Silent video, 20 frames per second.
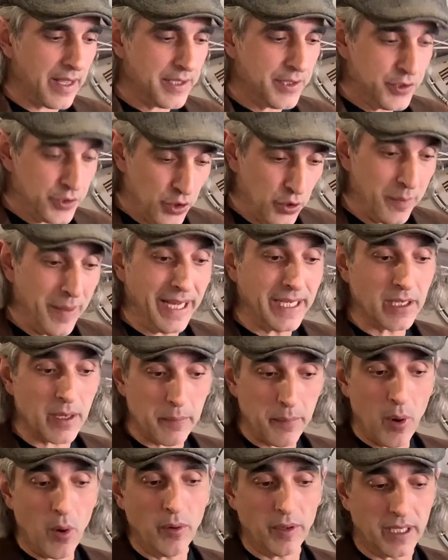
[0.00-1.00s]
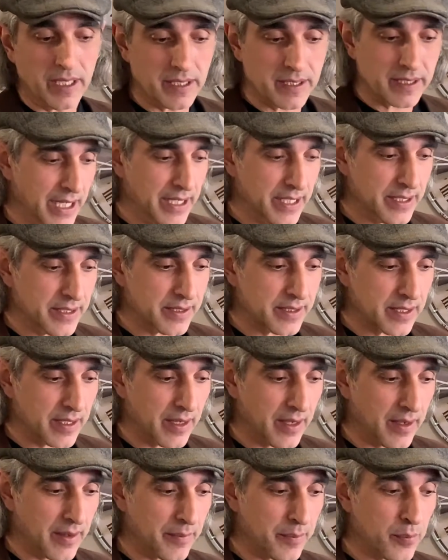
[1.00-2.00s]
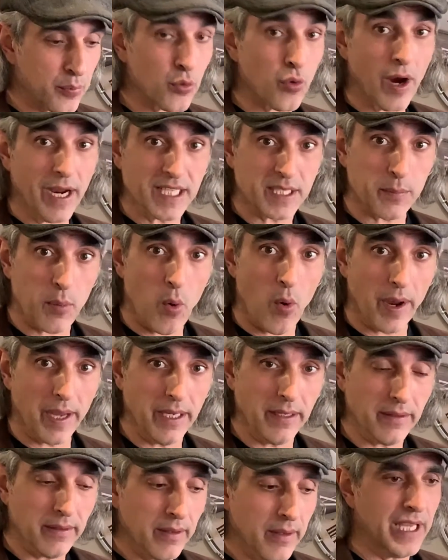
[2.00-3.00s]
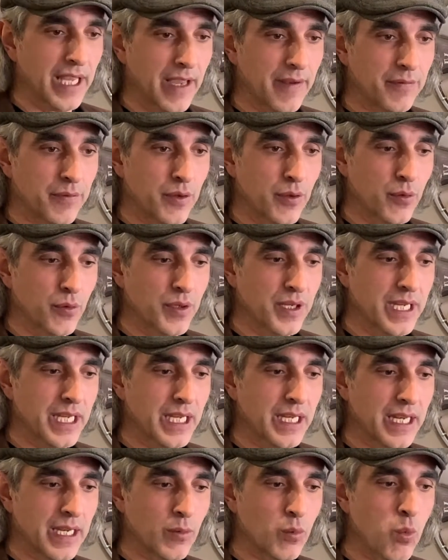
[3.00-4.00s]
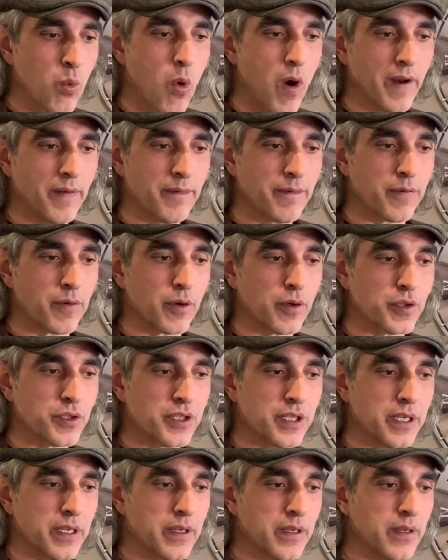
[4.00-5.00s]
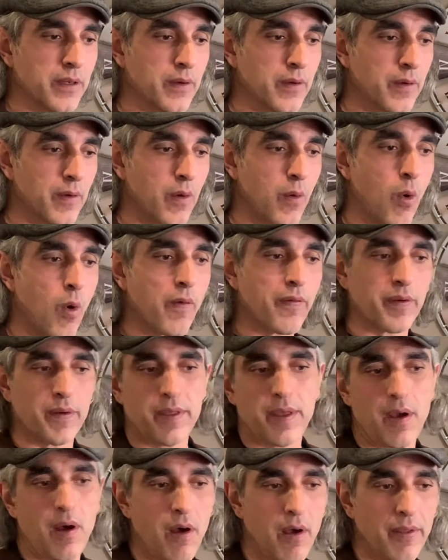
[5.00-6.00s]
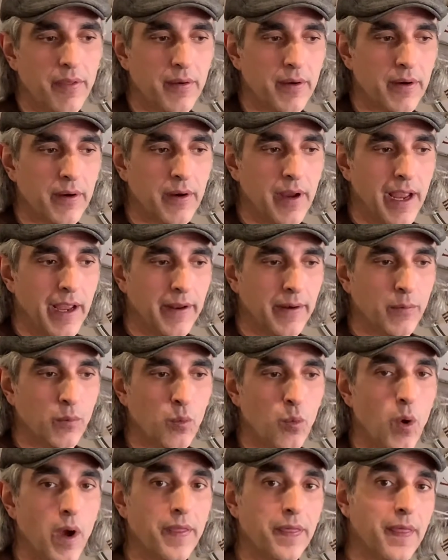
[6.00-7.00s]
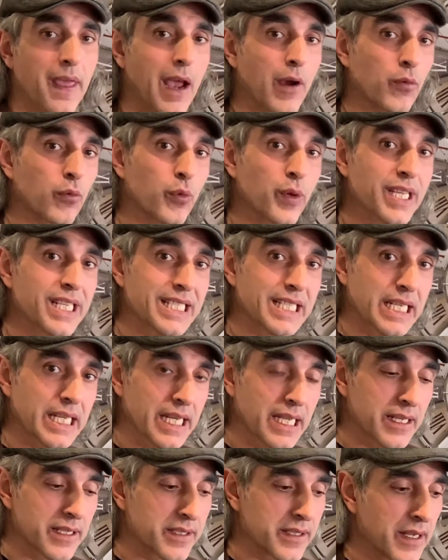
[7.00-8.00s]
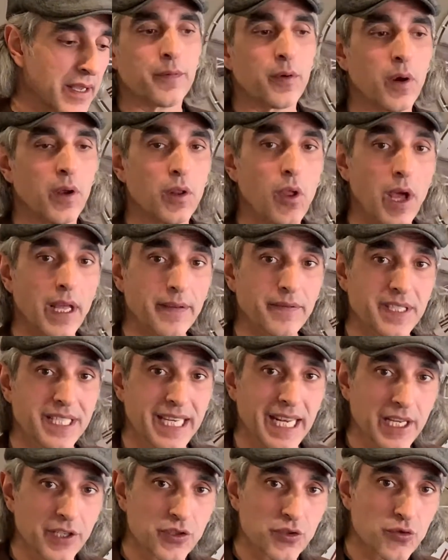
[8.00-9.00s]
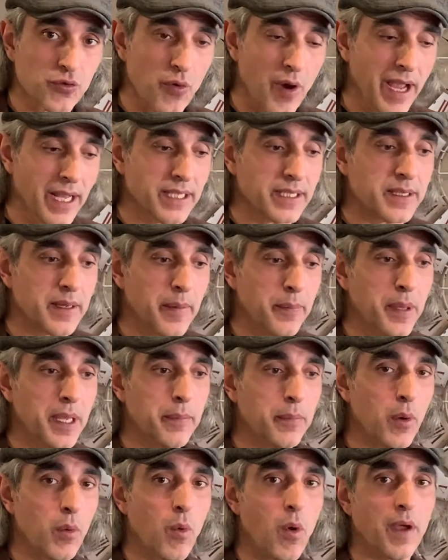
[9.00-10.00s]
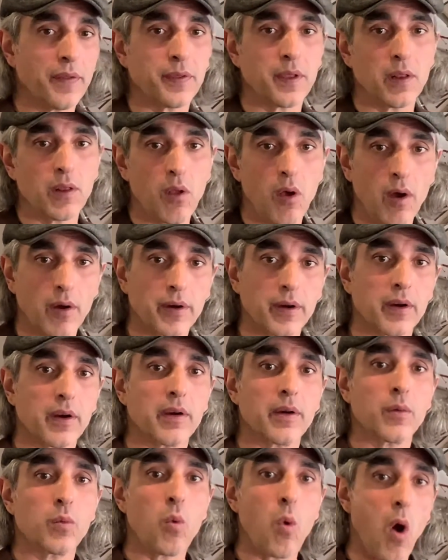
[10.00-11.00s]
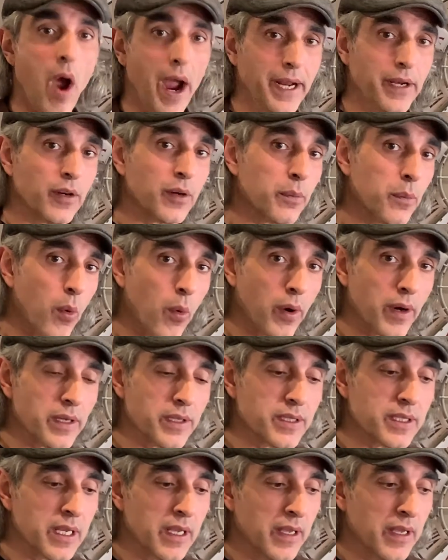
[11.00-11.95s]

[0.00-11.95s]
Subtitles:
Two main components is price point, if you needed one version over the other and what that reason is. For a lot of today's trends, people want the longer, wider boards.